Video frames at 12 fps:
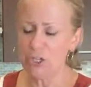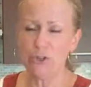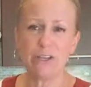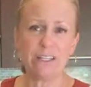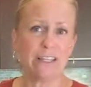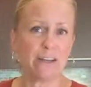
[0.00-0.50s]

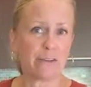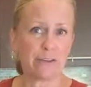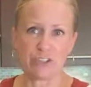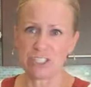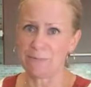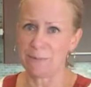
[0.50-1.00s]
You could literally
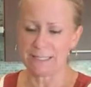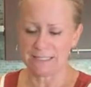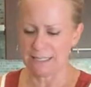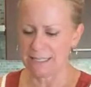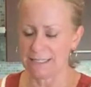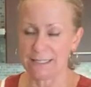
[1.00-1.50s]
just mix
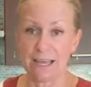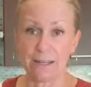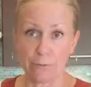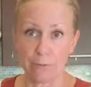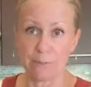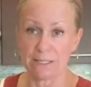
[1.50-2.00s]
these and
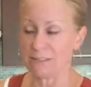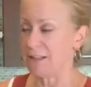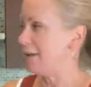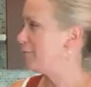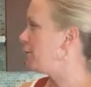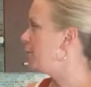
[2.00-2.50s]
it would be
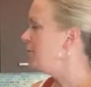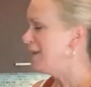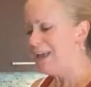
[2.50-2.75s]
delightful.